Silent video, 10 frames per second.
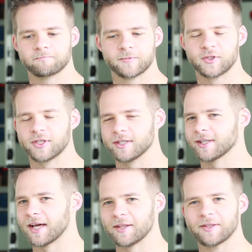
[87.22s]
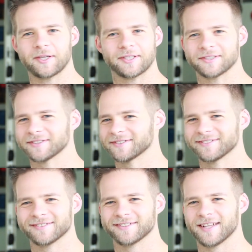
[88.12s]
Study a lot of things.
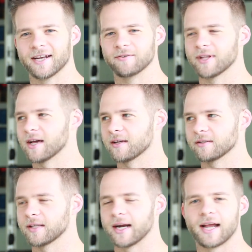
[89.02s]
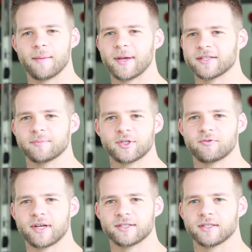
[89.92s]
Do a lot of combat submission
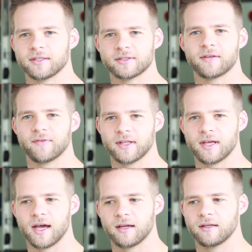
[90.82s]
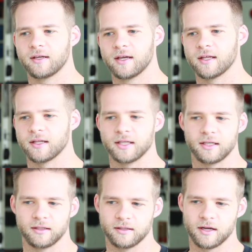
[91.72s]
wrestling, stuff like that. And
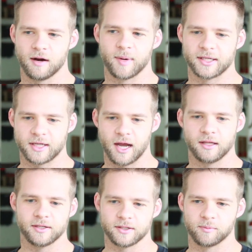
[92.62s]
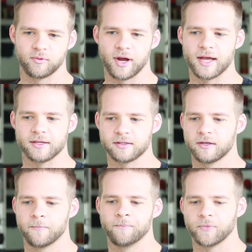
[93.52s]
the Armas Kali is comprised
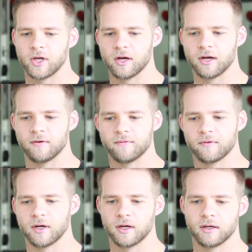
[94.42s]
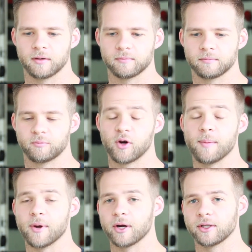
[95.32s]
of
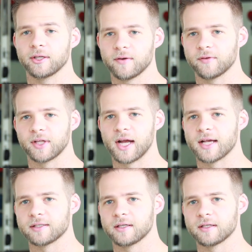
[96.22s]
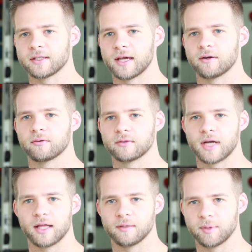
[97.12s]
primarily the Lakasta and Asano
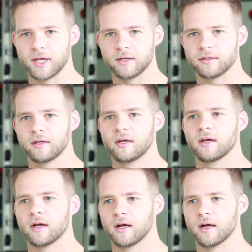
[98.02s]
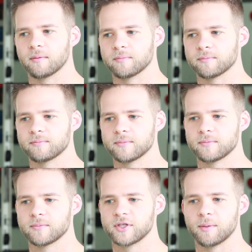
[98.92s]
Kali blend.
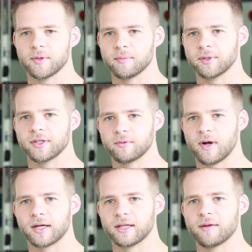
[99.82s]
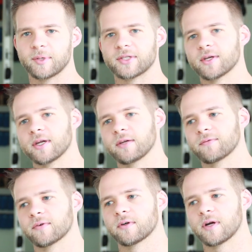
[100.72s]
Some of the Balintawak that I've been studying
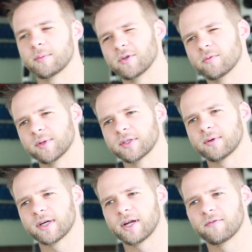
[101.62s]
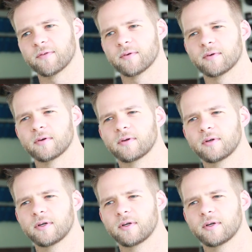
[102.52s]
I've been doing Balintawak now for